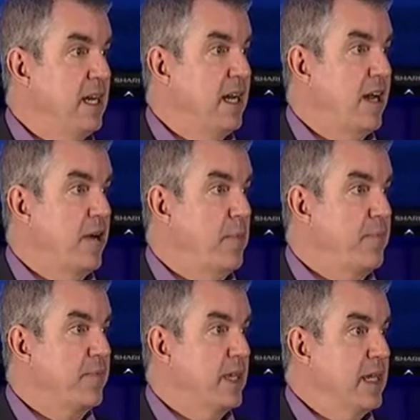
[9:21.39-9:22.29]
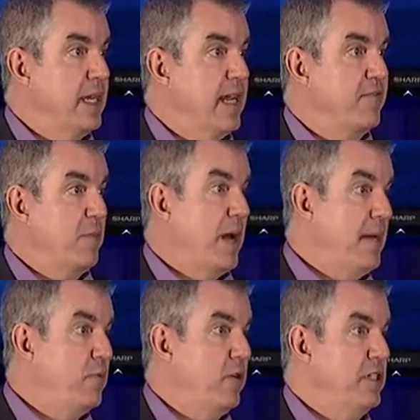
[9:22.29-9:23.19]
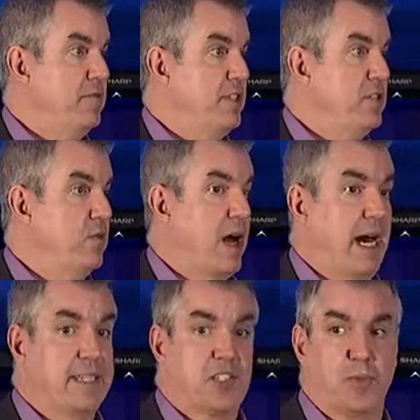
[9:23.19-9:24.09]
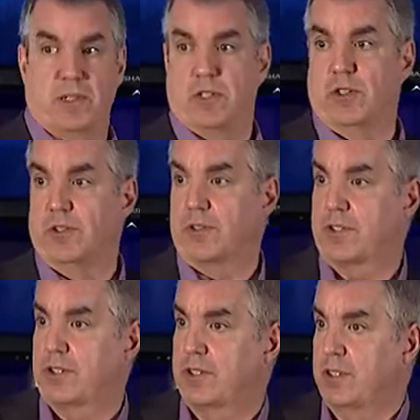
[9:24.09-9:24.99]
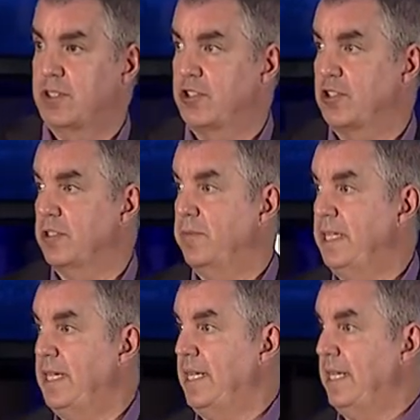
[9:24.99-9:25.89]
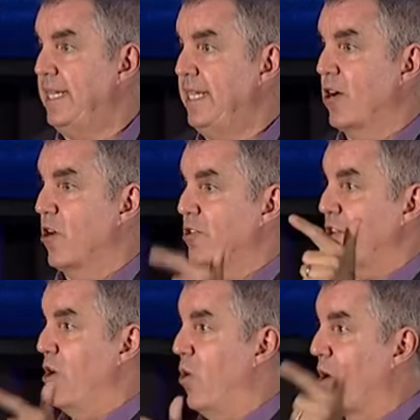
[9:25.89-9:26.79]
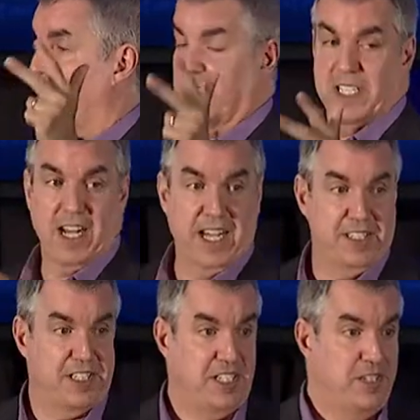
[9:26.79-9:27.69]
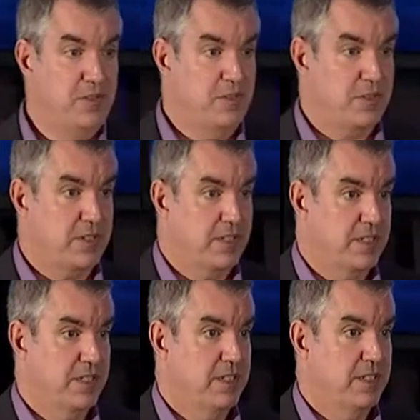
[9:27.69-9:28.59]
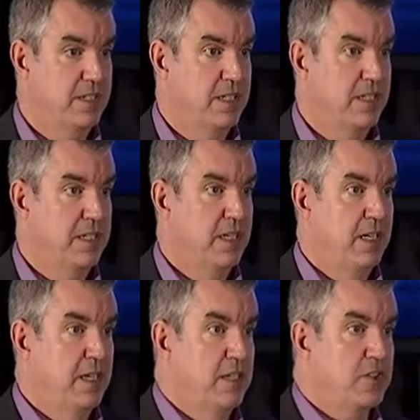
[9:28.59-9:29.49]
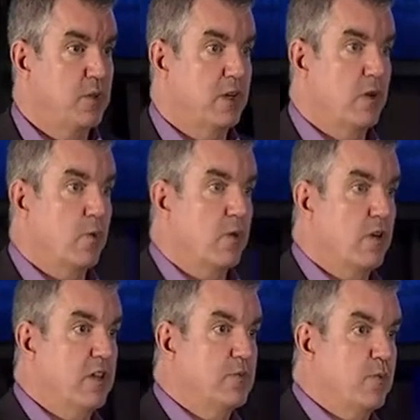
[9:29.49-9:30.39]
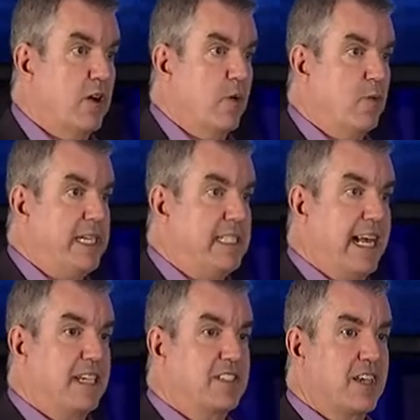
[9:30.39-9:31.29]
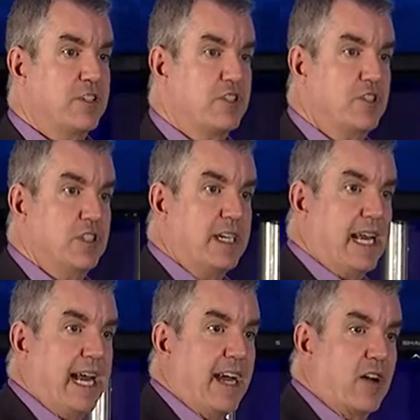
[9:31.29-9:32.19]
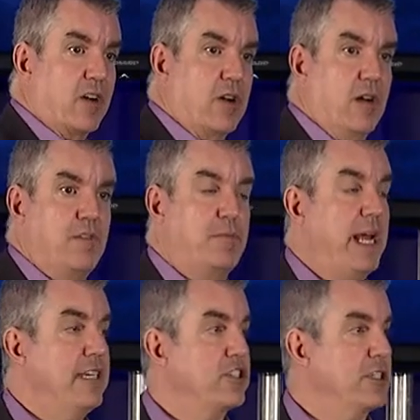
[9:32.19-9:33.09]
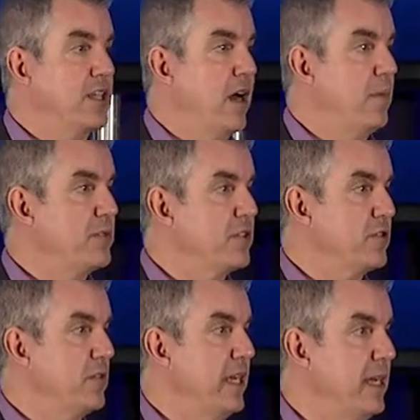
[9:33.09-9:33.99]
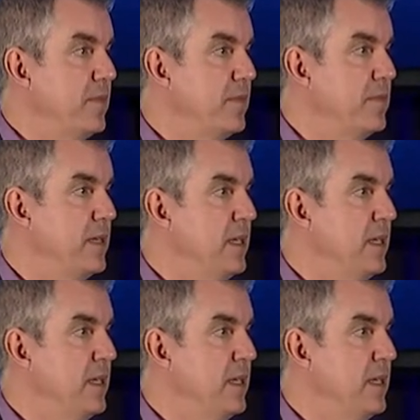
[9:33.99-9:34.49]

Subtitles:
And from my point of view, hospitals should be ERs, ORs, and ICUs. So in a world where we take such good care of patients upstream,